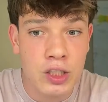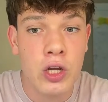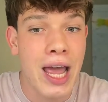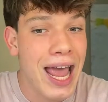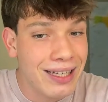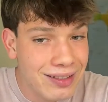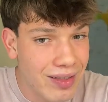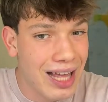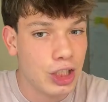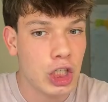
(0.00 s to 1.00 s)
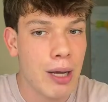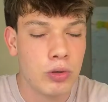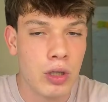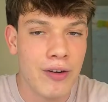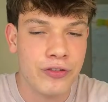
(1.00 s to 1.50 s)
to end that
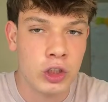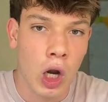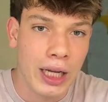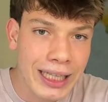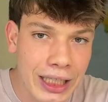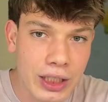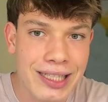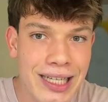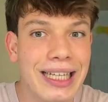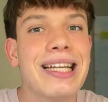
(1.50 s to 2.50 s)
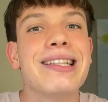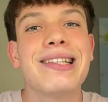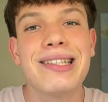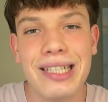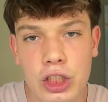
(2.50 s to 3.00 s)
chapter after 9 years and
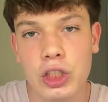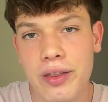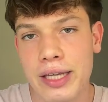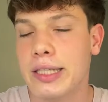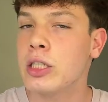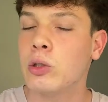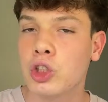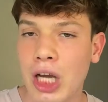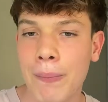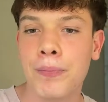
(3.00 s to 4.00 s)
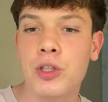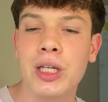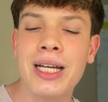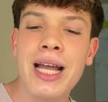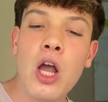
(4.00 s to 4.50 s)
consider this new
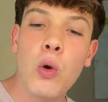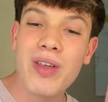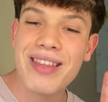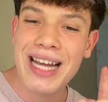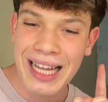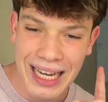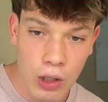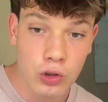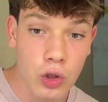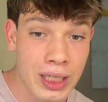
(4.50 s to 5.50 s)
chapter with Claudio